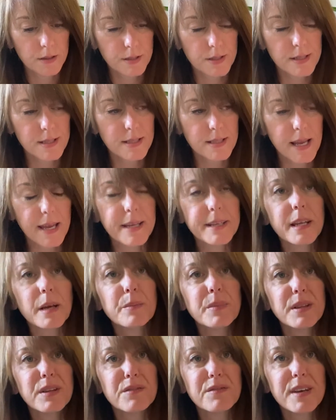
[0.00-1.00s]
stand
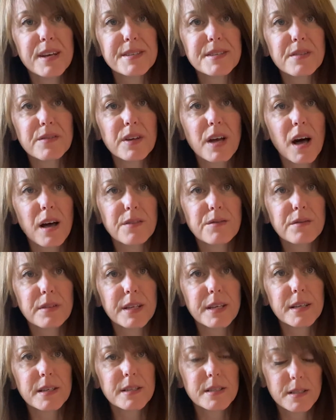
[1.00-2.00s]
up in the face of
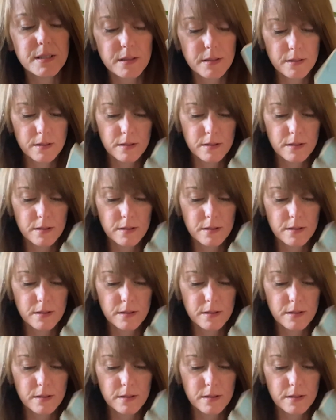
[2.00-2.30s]
conflict.